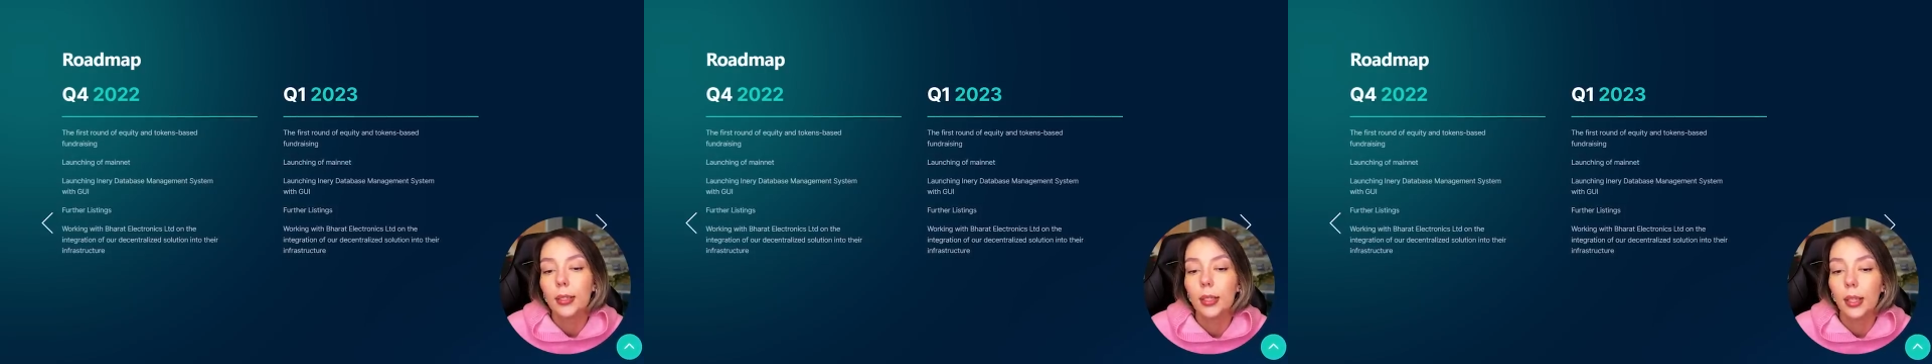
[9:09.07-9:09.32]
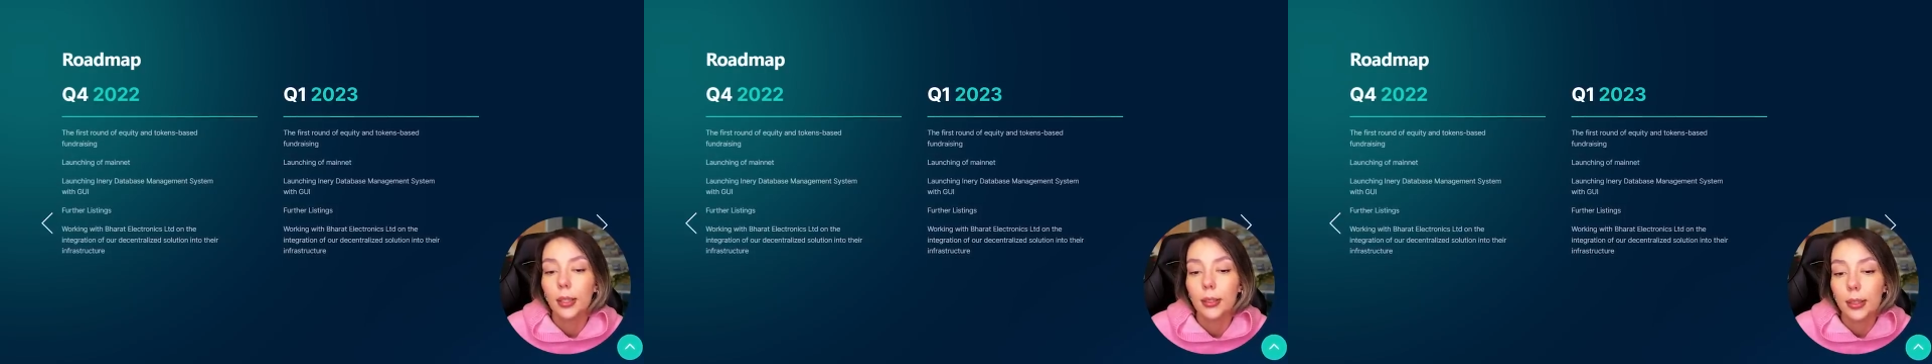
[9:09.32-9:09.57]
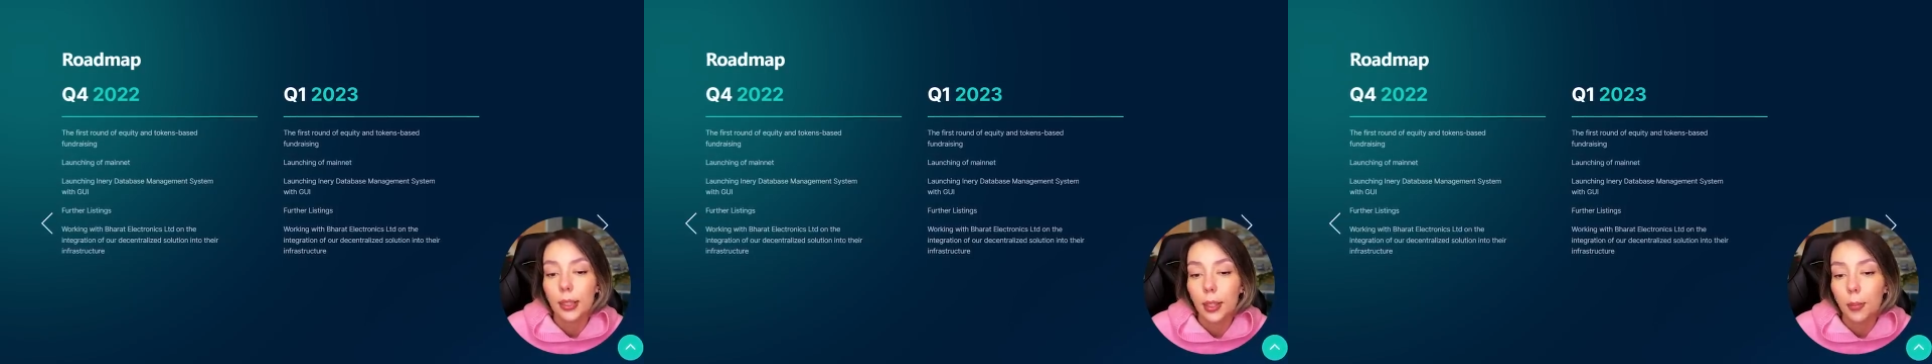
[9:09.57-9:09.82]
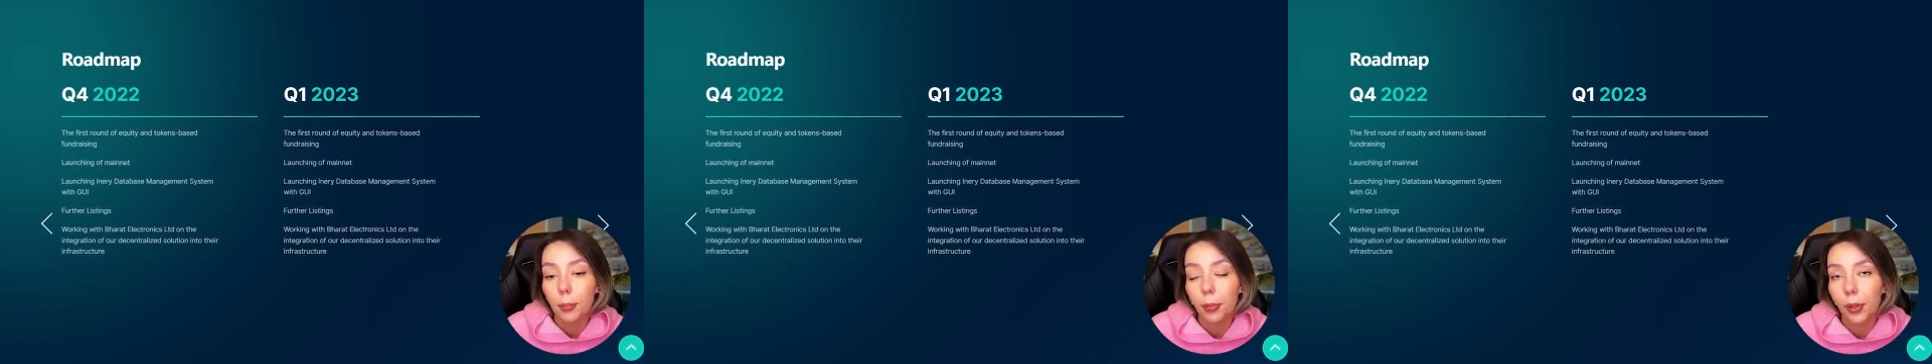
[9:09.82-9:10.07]
the
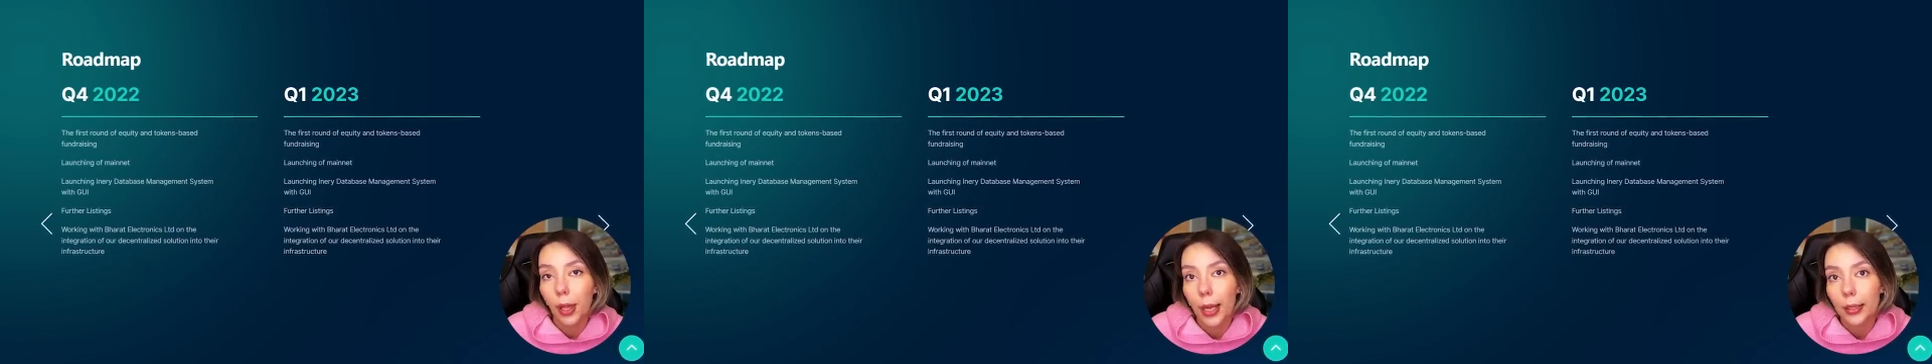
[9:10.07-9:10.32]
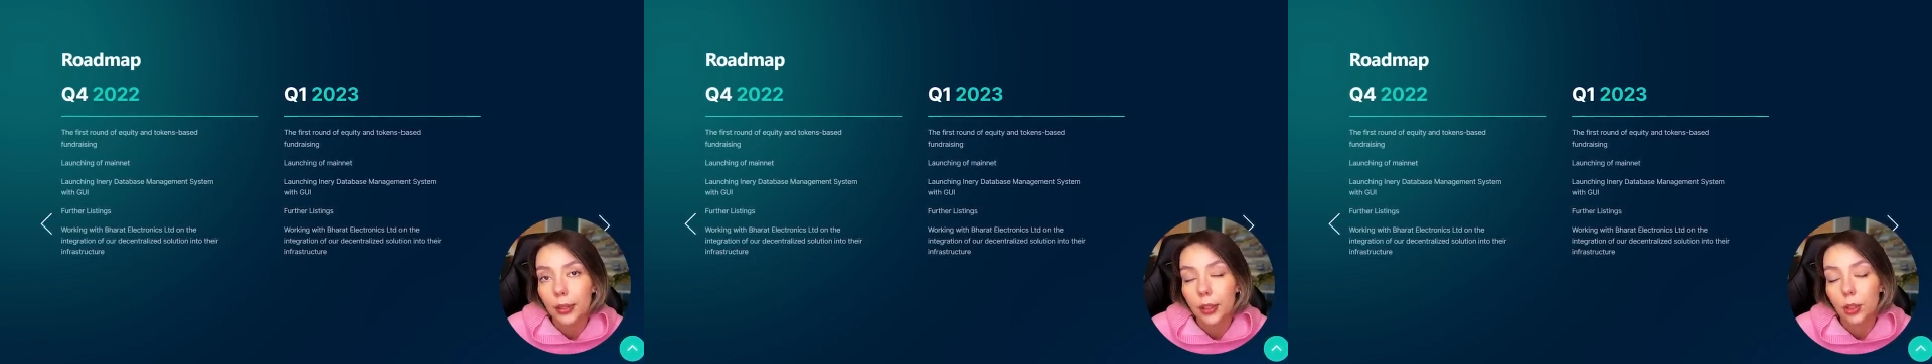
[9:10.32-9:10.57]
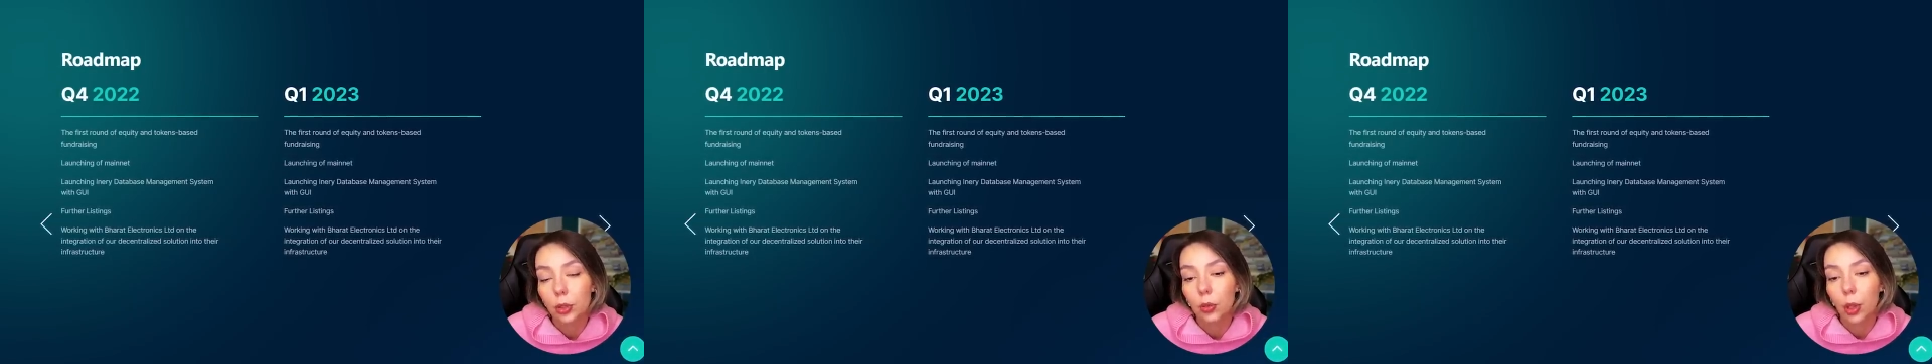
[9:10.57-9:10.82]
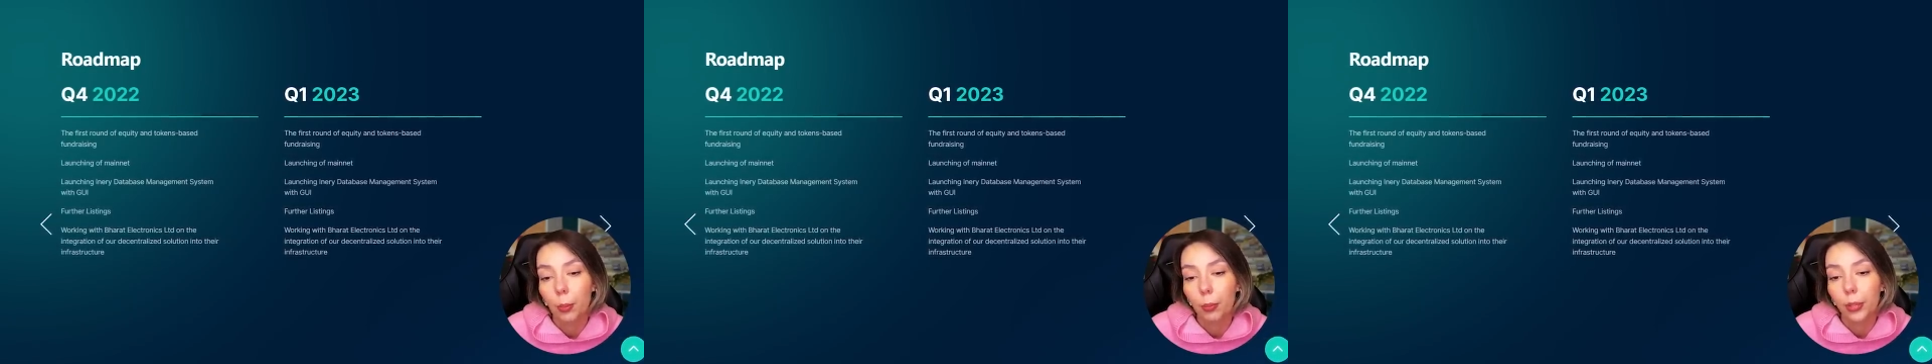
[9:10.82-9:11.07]
team plans to
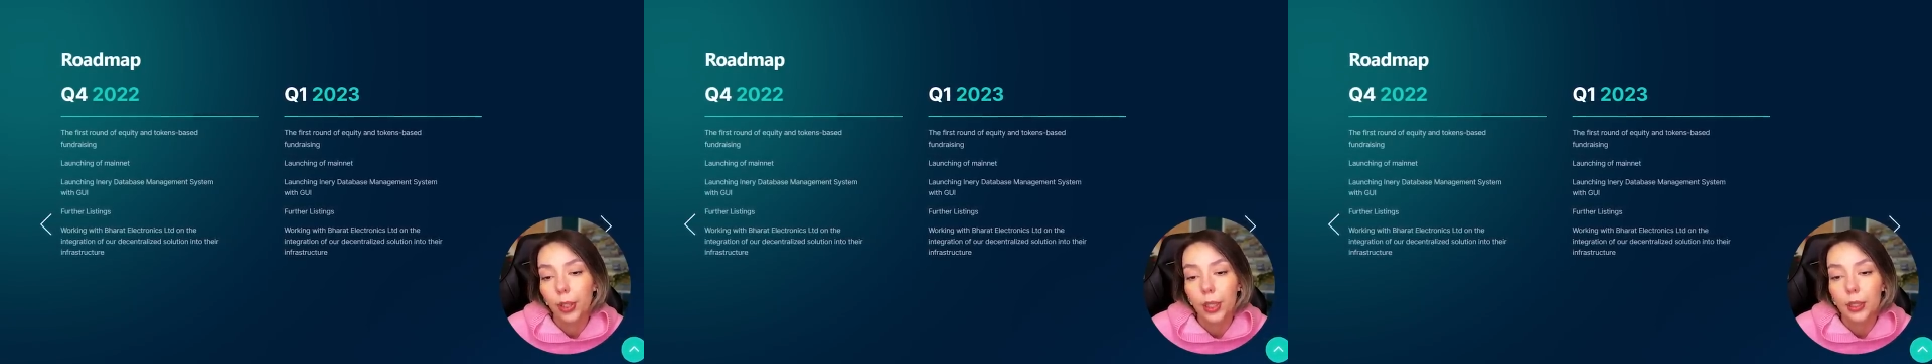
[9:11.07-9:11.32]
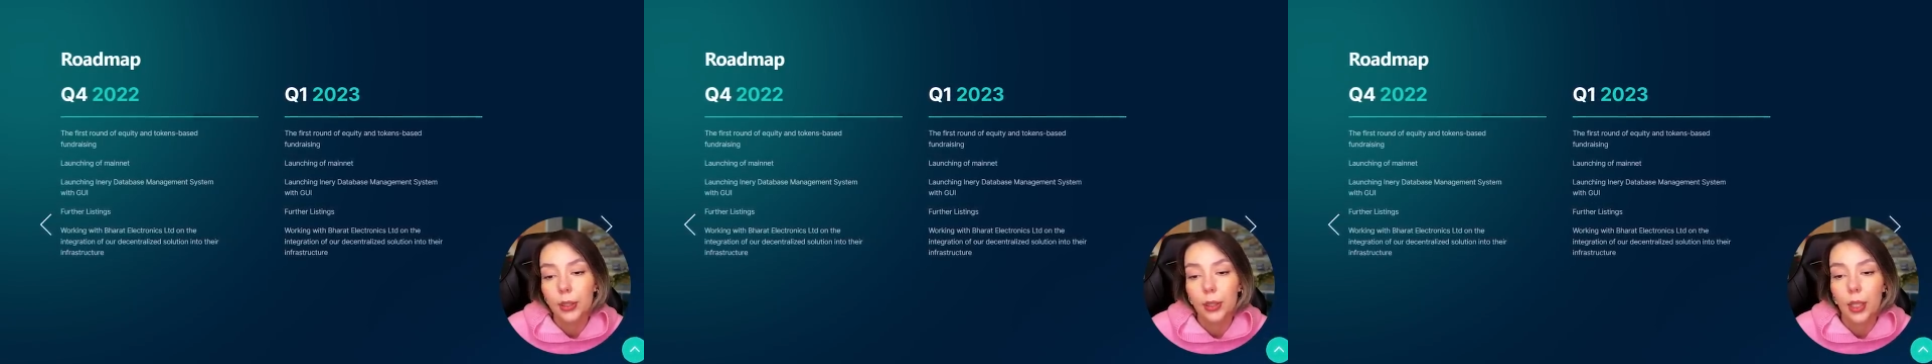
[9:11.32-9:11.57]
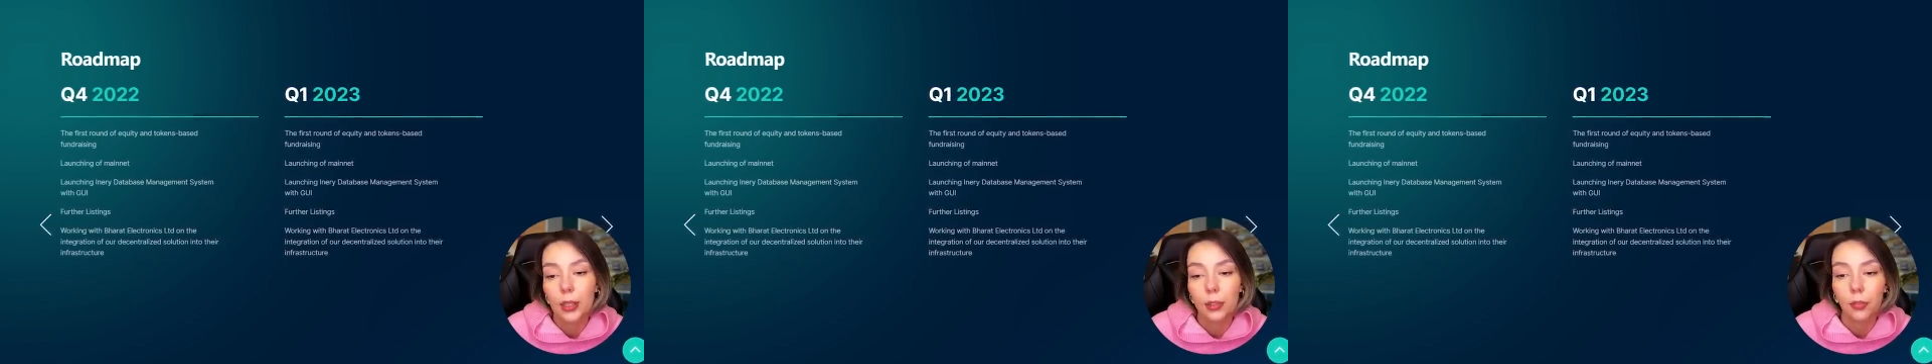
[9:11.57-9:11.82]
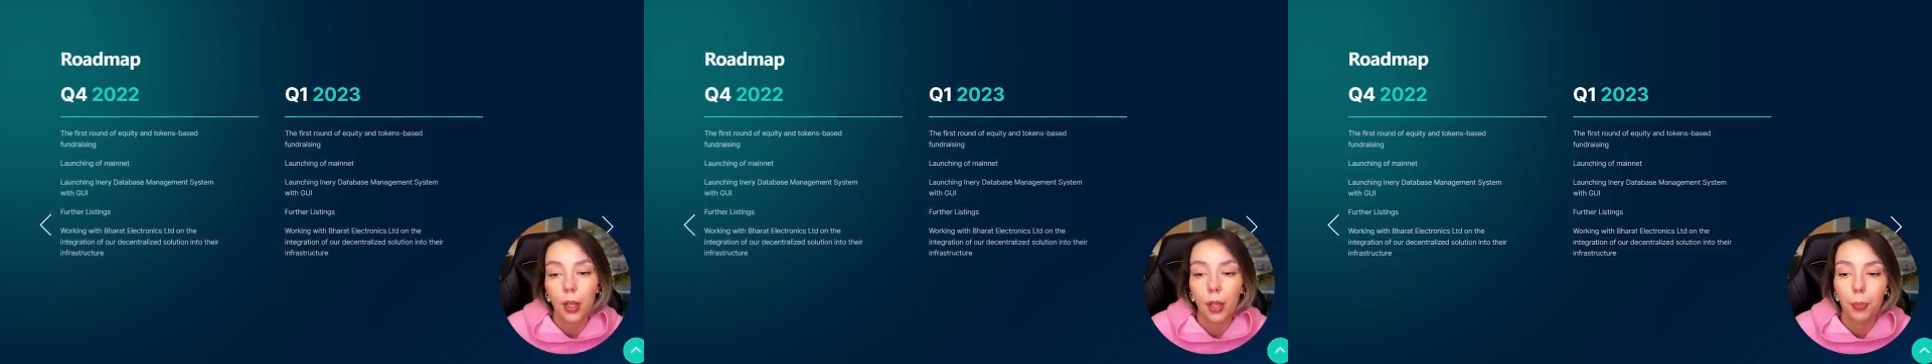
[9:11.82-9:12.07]
complete the
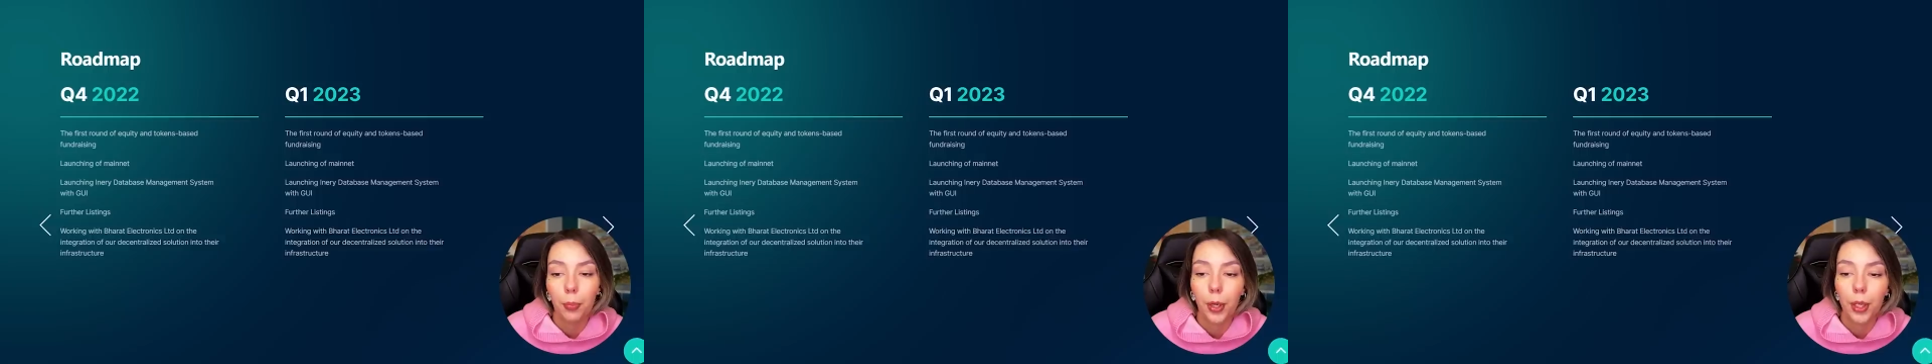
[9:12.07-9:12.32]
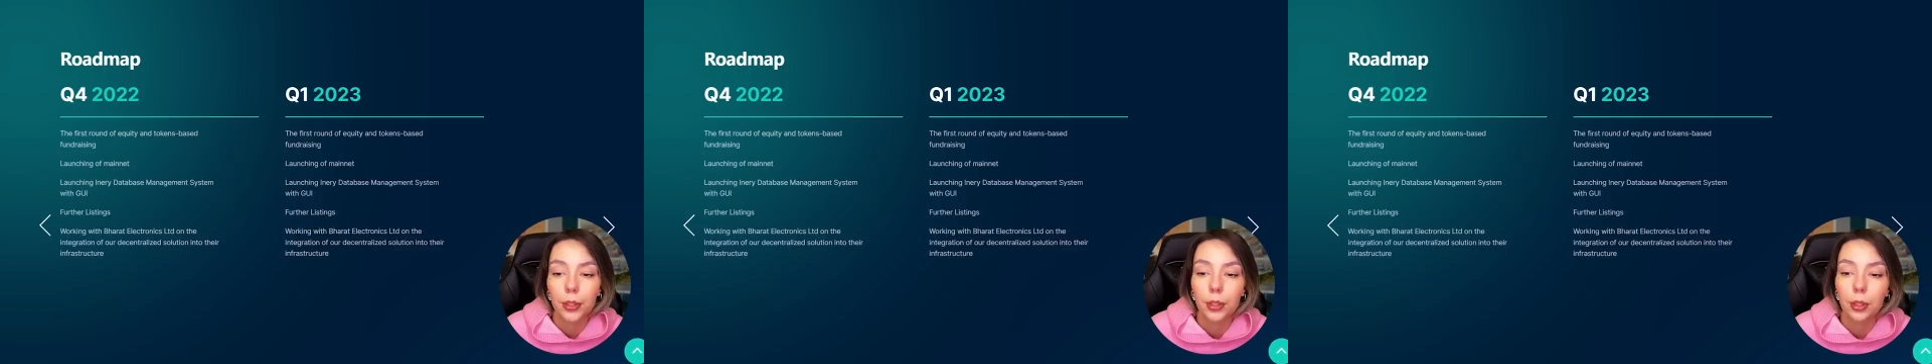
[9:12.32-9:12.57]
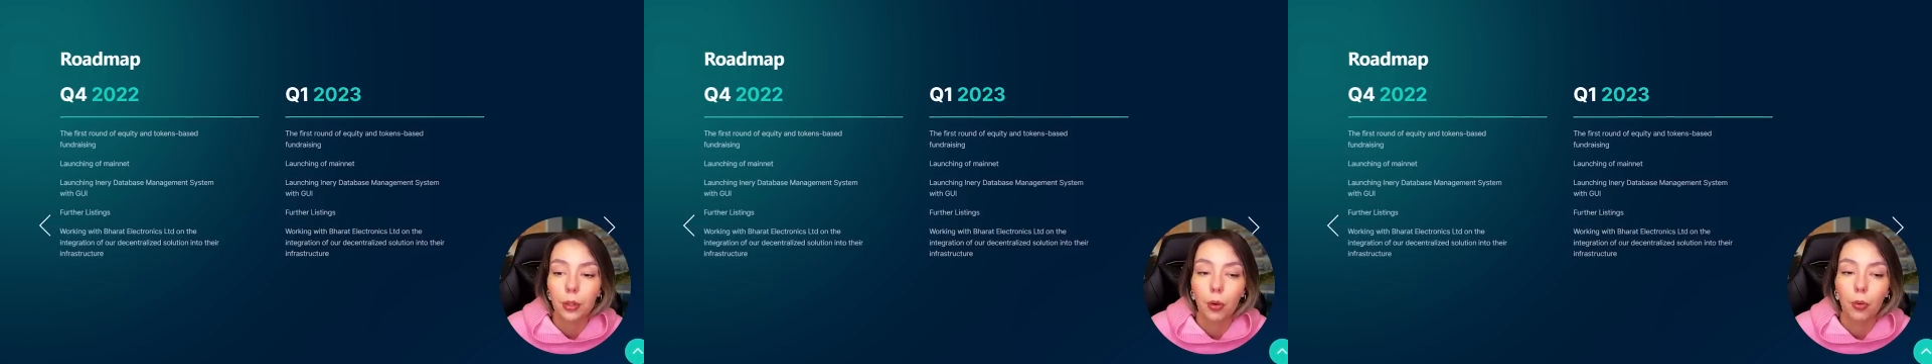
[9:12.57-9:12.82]
development